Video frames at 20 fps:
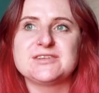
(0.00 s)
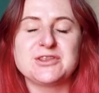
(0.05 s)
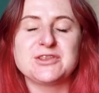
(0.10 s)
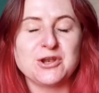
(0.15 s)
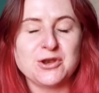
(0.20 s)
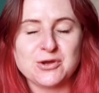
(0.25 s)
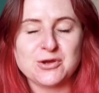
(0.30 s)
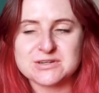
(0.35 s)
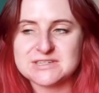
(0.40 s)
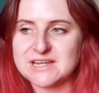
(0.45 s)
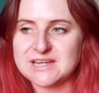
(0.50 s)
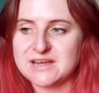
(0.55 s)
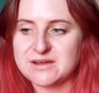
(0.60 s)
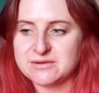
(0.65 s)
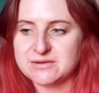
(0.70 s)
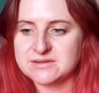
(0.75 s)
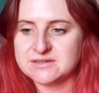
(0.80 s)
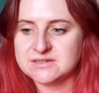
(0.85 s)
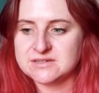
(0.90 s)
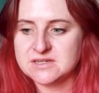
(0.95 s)
the
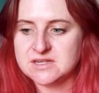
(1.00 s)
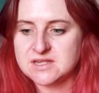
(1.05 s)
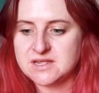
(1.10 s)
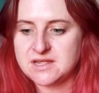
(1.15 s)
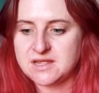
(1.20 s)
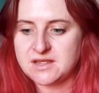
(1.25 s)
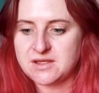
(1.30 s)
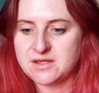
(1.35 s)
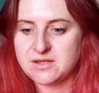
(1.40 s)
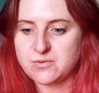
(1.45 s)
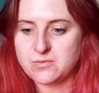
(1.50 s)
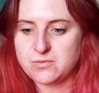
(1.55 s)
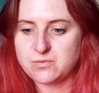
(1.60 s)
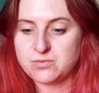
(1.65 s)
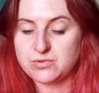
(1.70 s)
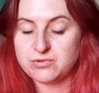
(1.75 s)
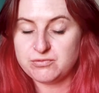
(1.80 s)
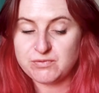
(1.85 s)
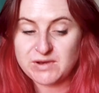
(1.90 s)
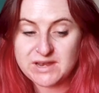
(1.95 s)
lockdown
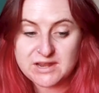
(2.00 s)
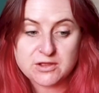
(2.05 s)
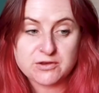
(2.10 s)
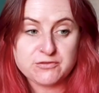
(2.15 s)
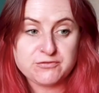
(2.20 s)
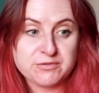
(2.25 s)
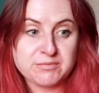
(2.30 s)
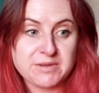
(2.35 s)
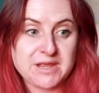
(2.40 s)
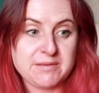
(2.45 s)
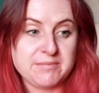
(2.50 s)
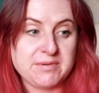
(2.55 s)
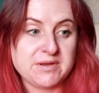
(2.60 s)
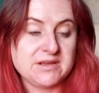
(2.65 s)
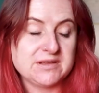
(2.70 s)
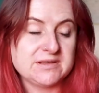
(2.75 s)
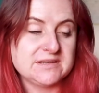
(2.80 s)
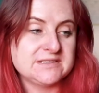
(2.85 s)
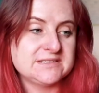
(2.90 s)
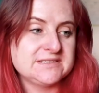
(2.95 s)
was really good for me
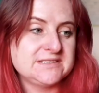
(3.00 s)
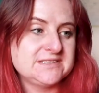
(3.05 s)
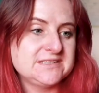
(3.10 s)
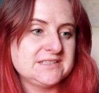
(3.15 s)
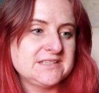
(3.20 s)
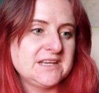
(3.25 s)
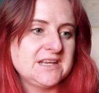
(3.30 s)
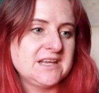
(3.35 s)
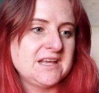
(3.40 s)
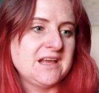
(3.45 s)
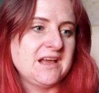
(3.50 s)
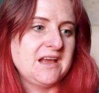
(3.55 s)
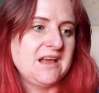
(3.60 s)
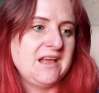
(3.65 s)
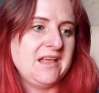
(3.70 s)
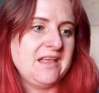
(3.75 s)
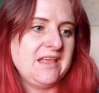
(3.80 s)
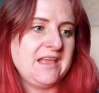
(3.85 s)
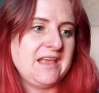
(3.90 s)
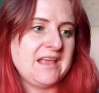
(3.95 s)
because
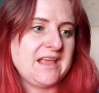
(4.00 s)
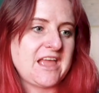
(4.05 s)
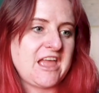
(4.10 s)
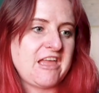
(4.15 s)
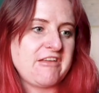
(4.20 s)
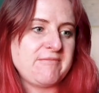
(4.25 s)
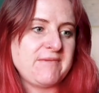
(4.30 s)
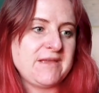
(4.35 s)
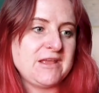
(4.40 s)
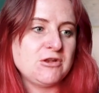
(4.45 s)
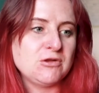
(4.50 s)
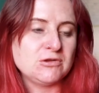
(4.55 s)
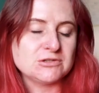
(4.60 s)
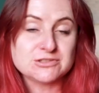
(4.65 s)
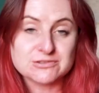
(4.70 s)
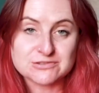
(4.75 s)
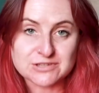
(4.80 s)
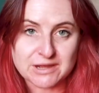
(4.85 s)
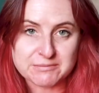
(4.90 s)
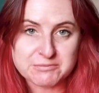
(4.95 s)
it gave me
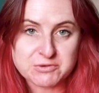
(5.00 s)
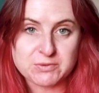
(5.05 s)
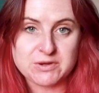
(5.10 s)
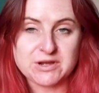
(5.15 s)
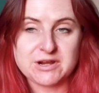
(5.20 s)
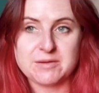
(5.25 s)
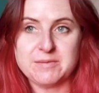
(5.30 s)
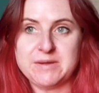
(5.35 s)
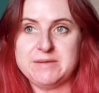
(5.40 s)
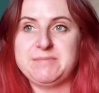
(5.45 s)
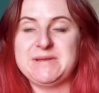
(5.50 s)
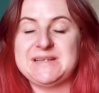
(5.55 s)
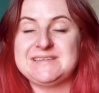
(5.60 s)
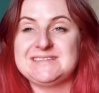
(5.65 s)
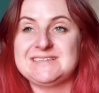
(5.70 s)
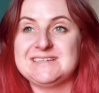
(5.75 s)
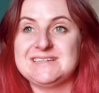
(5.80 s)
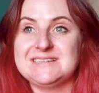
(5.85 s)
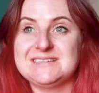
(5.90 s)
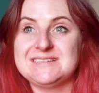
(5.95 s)
lots of time to work on my
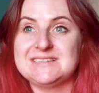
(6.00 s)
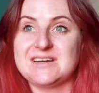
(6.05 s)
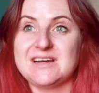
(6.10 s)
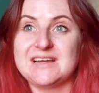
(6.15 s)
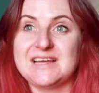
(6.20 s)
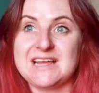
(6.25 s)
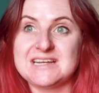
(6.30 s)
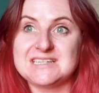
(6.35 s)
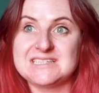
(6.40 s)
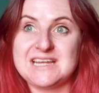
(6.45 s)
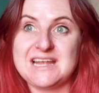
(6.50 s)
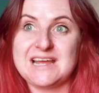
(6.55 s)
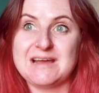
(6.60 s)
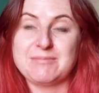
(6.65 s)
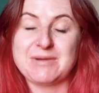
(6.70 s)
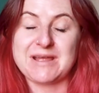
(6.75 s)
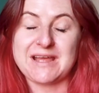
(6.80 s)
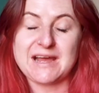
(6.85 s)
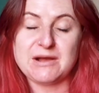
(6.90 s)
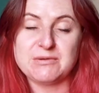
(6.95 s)
business. I actually
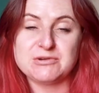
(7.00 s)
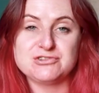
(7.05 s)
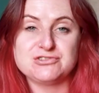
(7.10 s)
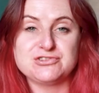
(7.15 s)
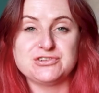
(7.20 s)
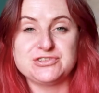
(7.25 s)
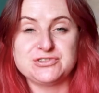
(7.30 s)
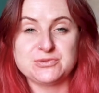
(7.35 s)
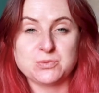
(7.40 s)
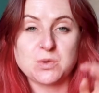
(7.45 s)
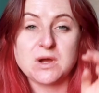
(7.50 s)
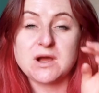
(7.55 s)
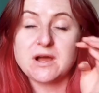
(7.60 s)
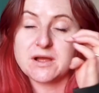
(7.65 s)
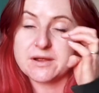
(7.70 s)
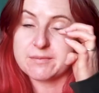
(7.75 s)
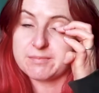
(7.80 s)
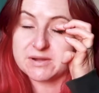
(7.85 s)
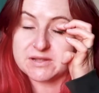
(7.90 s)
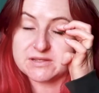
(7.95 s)
had my hours reduced at
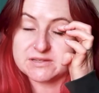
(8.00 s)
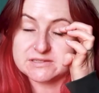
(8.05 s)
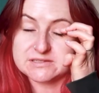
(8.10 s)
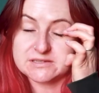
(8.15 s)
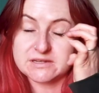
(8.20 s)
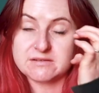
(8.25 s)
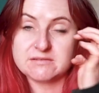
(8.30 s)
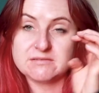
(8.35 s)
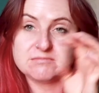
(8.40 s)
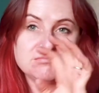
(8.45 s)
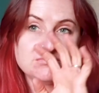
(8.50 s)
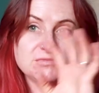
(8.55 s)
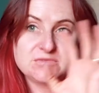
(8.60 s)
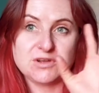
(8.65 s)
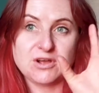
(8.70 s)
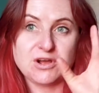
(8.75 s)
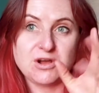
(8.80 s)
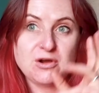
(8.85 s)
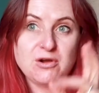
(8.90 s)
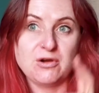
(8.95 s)
work because
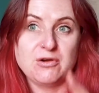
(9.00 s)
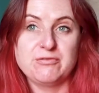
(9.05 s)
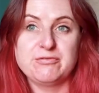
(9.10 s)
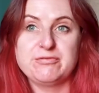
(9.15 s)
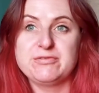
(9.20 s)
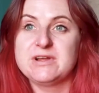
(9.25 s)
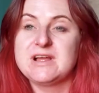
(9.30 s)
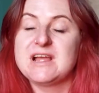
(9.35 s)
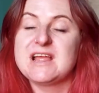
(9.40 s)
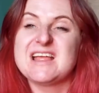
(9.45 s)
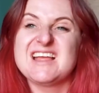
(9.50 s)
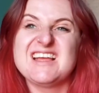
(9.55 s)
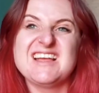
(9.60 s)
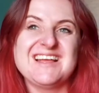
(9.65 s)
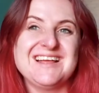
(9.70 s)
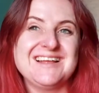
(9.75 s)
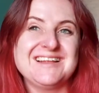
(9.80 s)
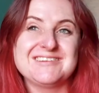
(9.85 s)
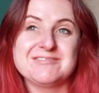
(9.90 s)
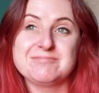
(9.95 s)
of
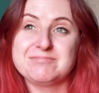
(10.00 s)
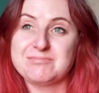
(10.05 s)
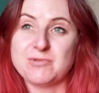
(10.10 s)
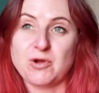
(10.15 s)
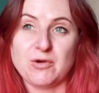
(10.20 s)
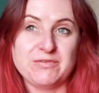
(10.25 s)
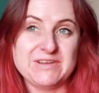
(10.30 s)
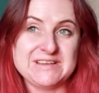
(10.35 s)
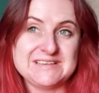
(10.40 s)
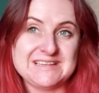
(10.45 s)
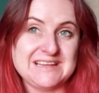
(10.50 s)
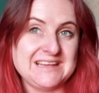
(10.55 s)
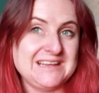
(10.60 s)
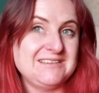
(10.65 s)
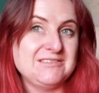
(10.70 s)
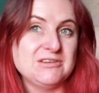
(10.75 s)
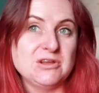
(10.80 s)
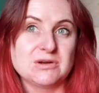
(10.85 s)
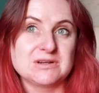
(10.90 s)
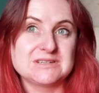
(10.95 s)

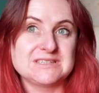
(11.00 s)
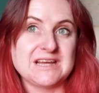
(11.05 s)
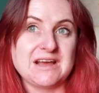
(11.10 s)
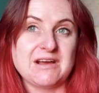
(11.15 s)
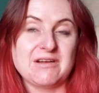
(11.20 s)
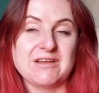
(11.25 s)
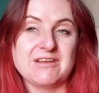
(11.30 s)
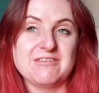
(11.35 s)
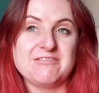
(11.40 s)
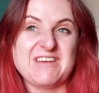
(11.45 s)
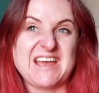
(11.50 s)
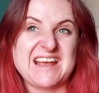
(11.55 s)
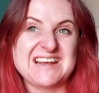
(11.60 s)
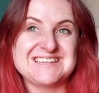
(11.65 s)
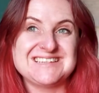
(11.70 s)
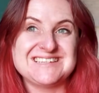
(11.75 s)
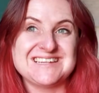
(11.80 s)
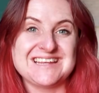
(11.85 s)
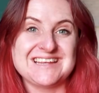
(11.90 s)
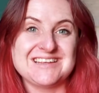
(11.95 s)
obviously lockdown
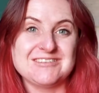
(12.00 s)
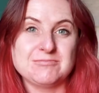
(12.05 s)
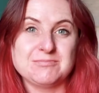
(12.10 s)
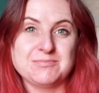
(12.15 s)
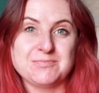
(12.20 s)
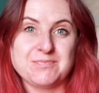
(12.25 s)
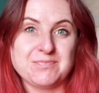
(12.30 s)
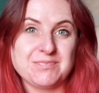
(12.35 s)
affecting